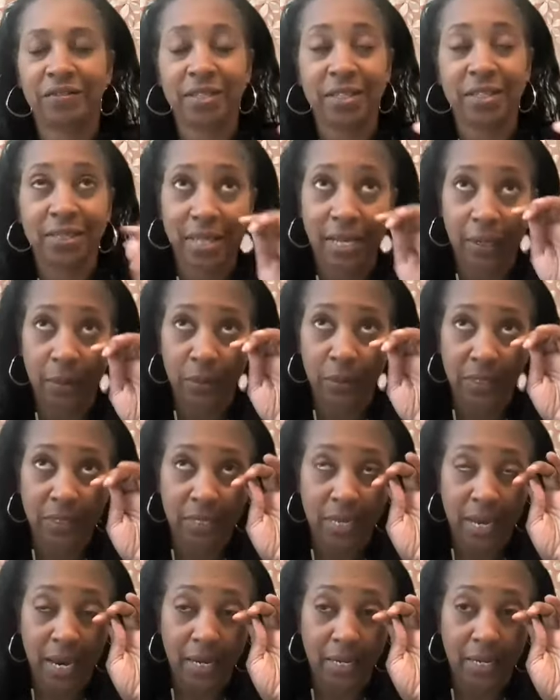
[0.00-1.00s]
The second was
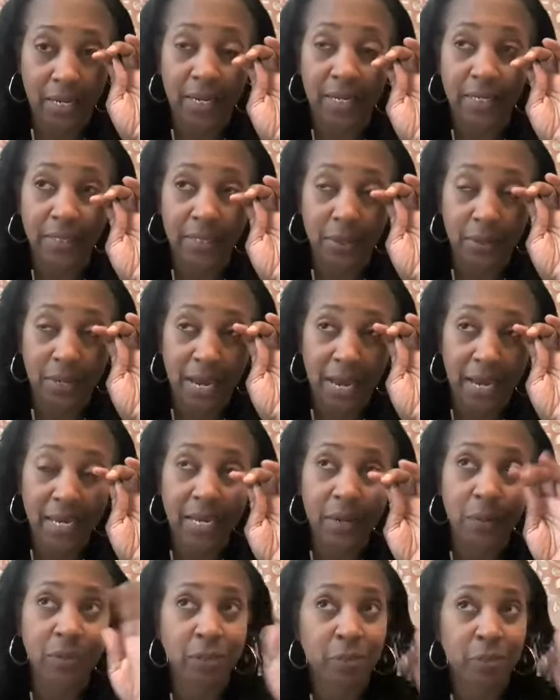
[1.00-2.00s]
Katie, and so
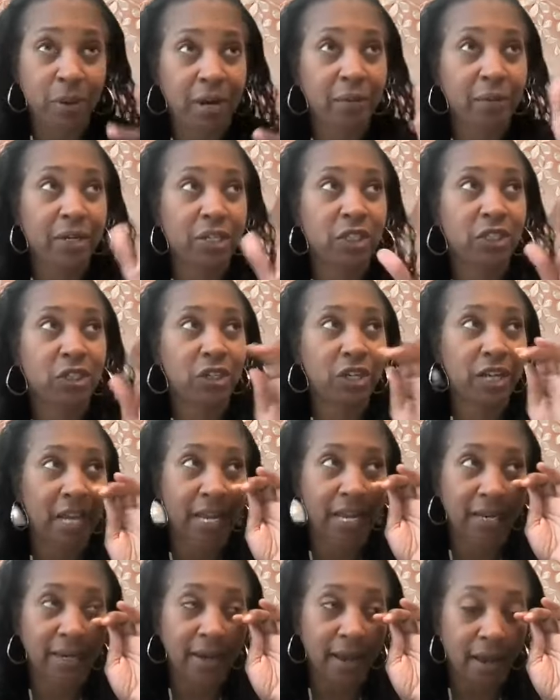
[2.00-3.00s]
Katie was biracial,
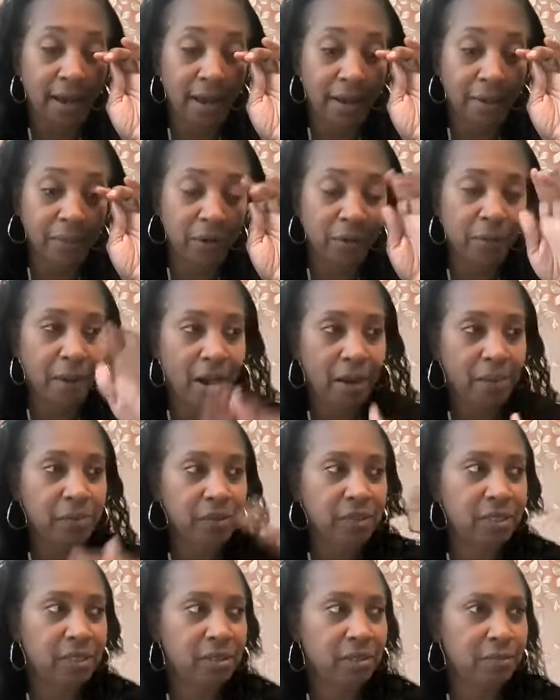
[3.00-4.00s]
and her mom
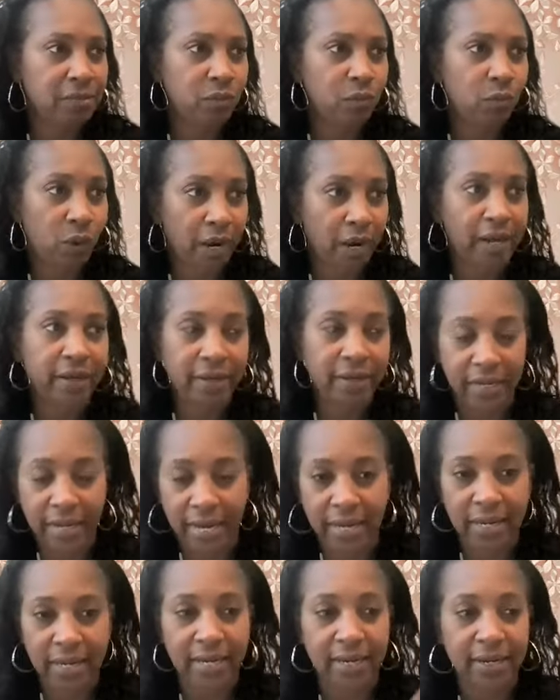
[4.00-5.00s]
was white
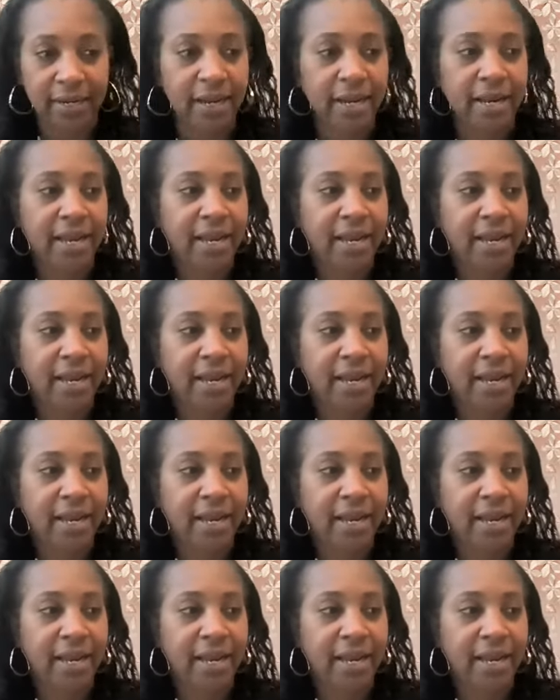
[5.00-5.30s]
Canadian,